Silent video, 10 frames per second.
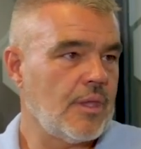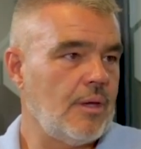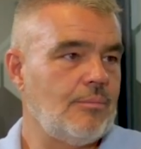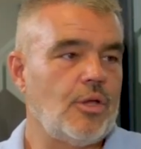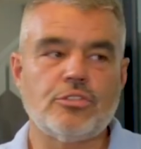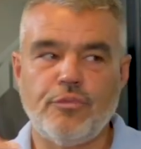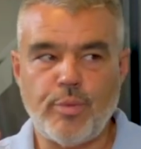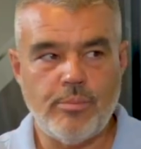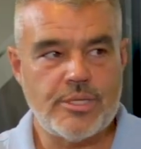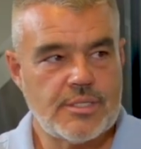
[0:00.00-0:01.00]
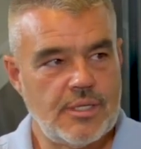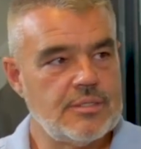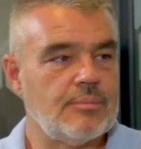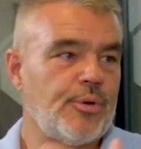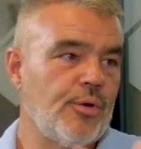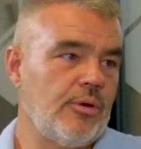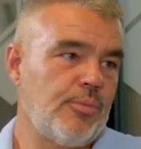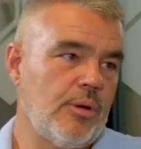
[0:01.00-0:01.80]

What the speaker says: Lots of promises, the broken